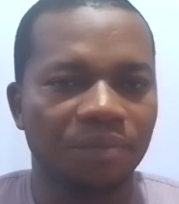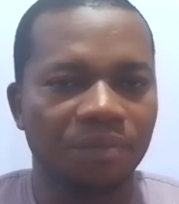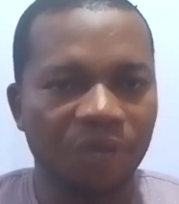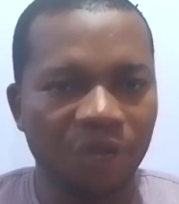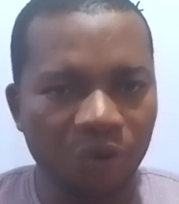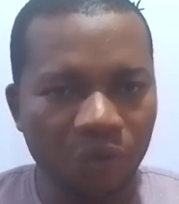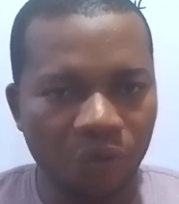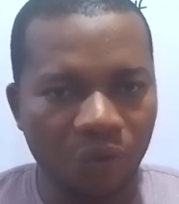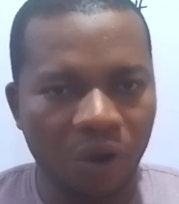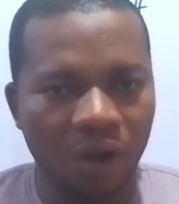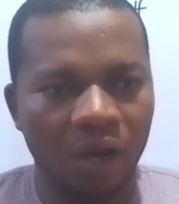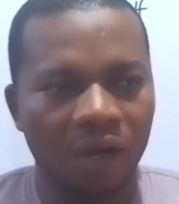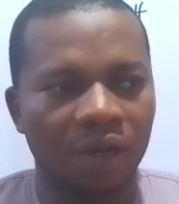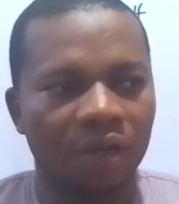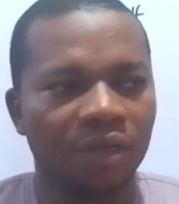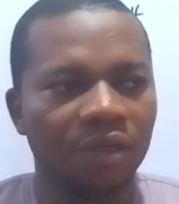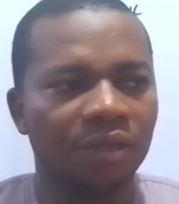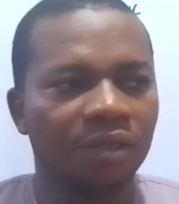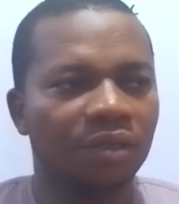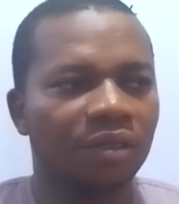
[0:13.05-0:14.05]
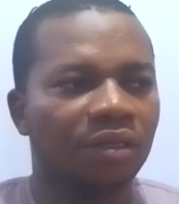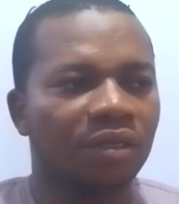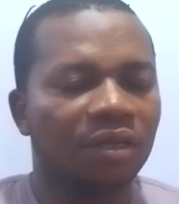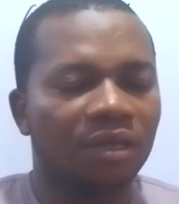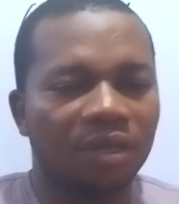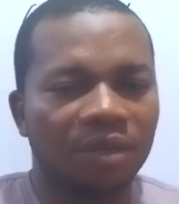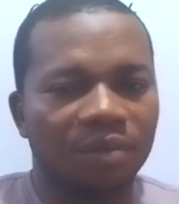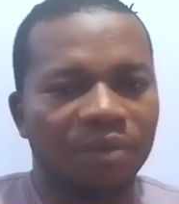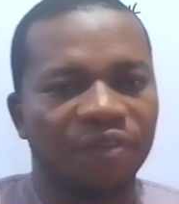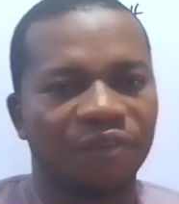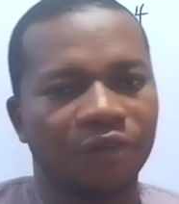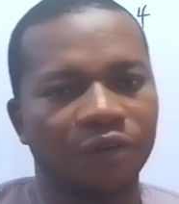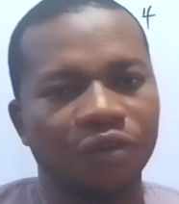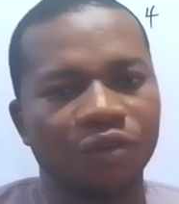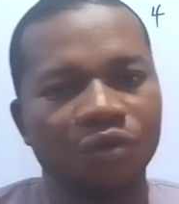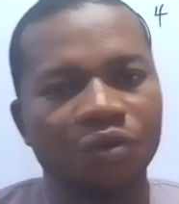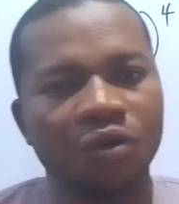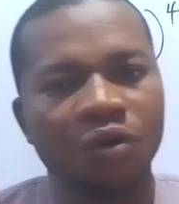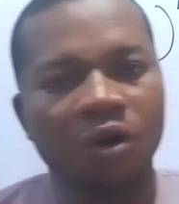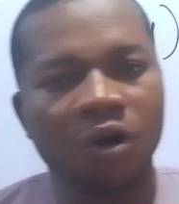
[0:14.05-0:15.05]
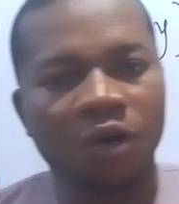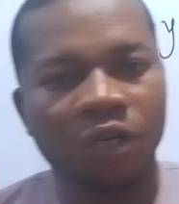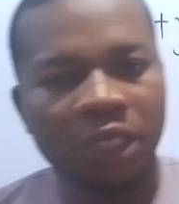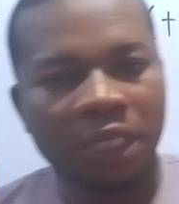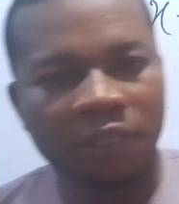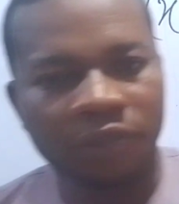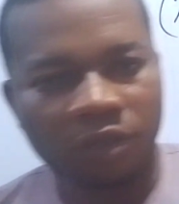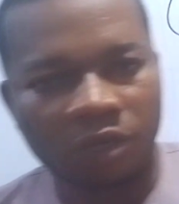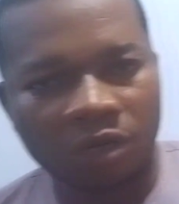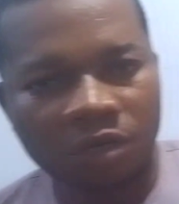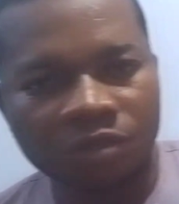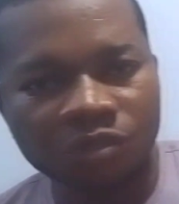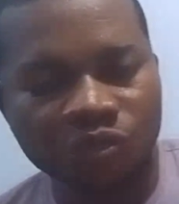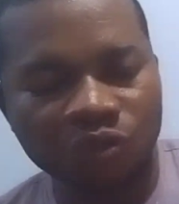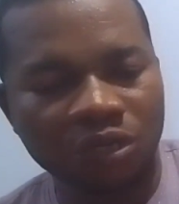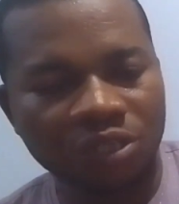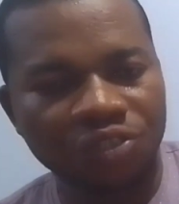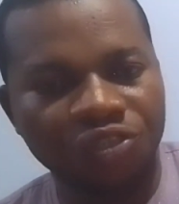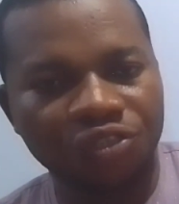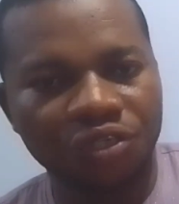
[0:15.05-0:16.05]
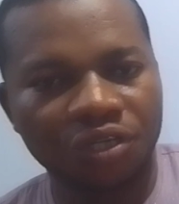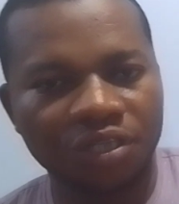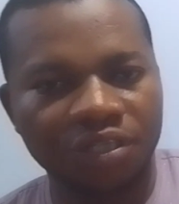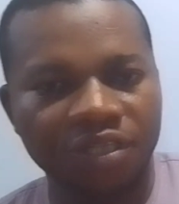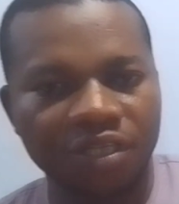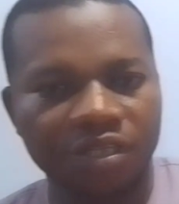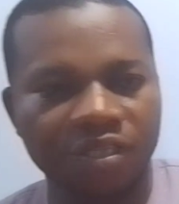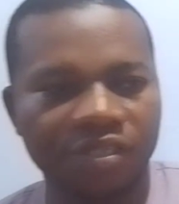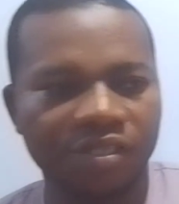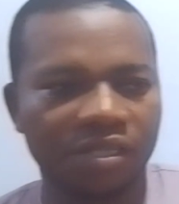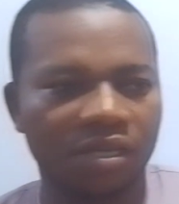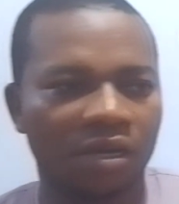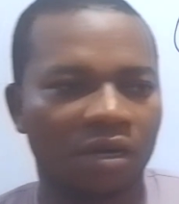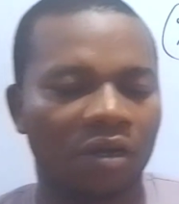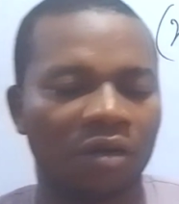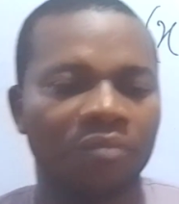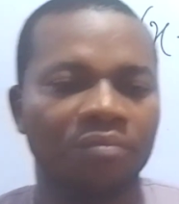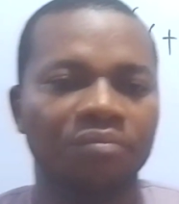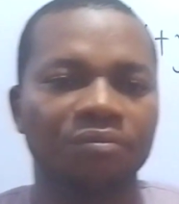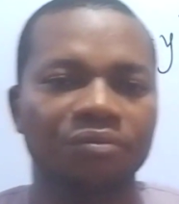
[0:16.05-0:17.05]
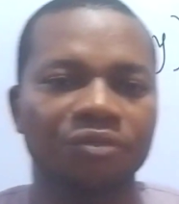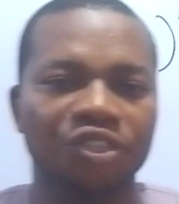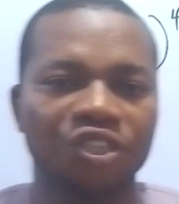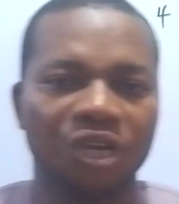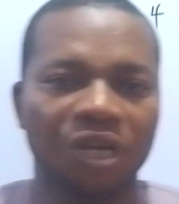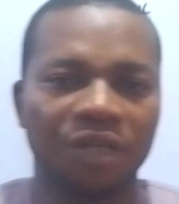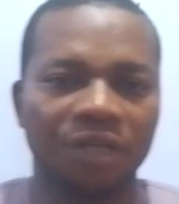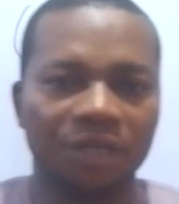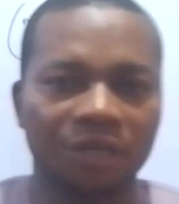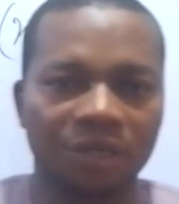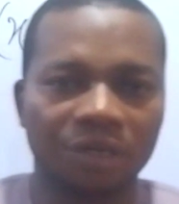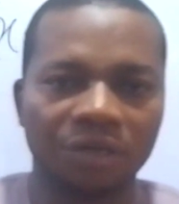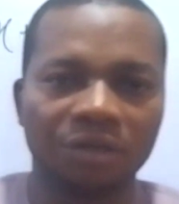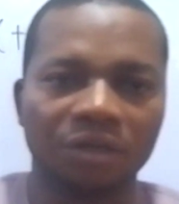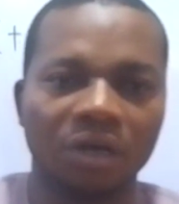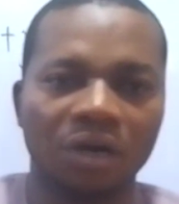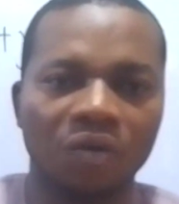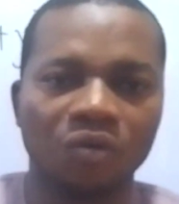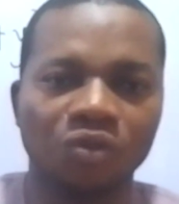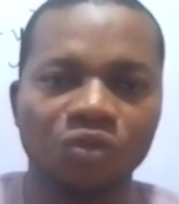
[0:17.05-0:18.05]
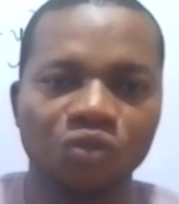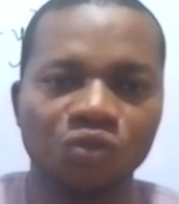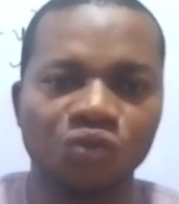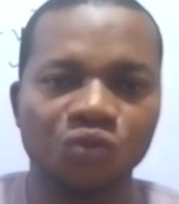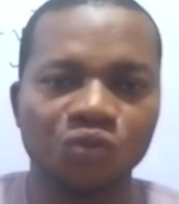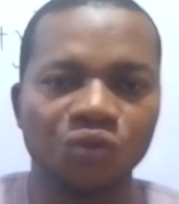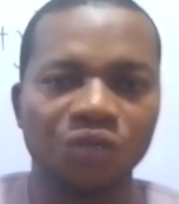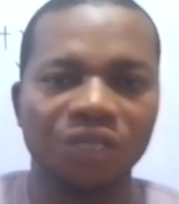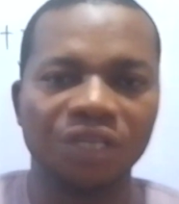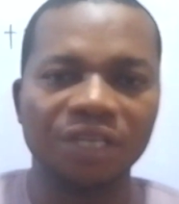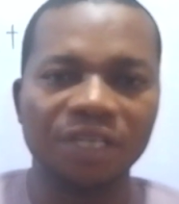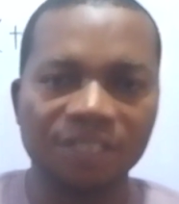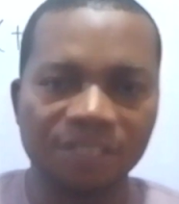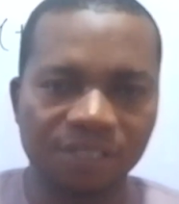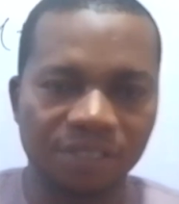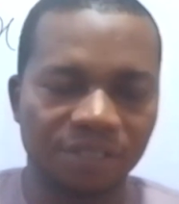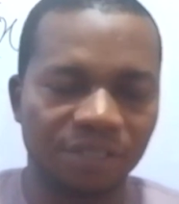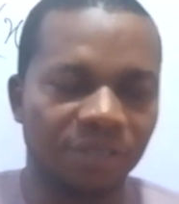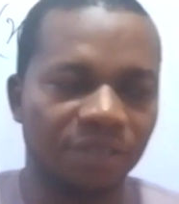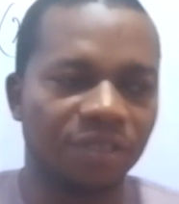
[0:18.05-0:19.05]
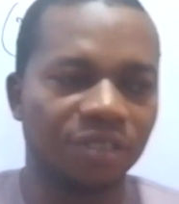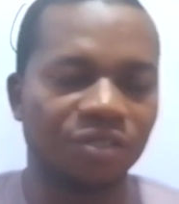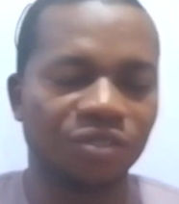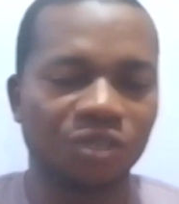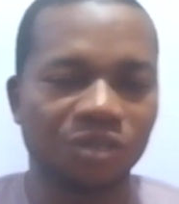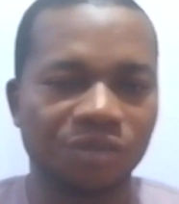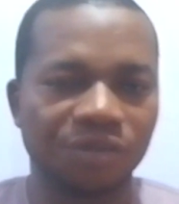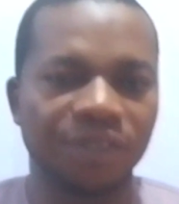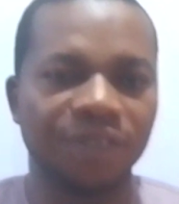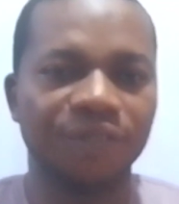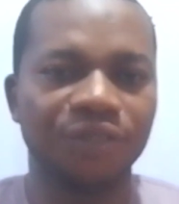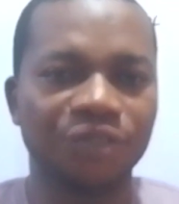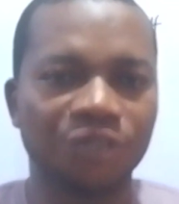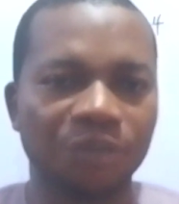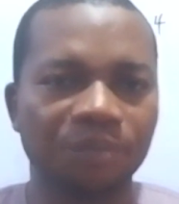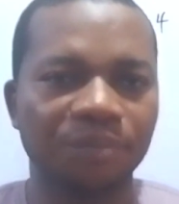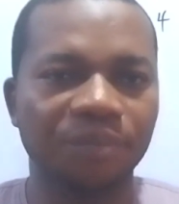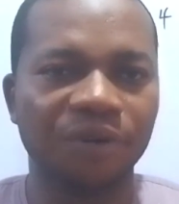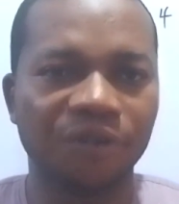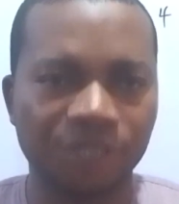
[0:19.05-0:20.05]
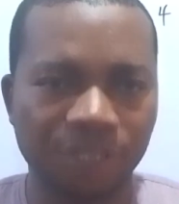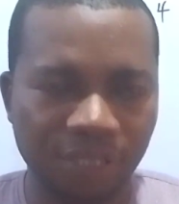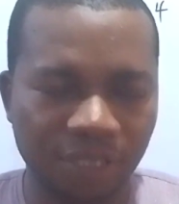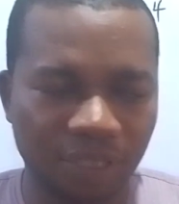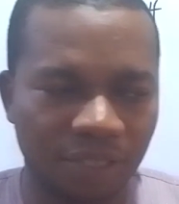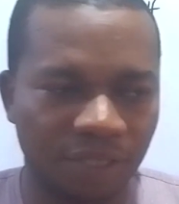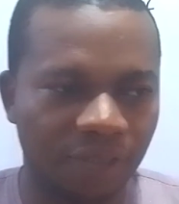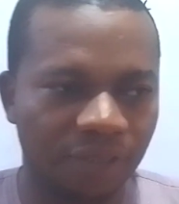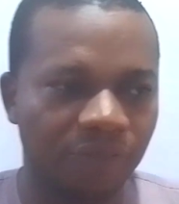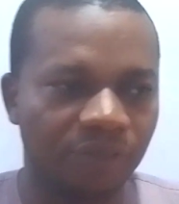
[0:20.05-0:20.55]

Meanwhile, before you go on and on to enjoy this channel, I want you to hit the subscription button.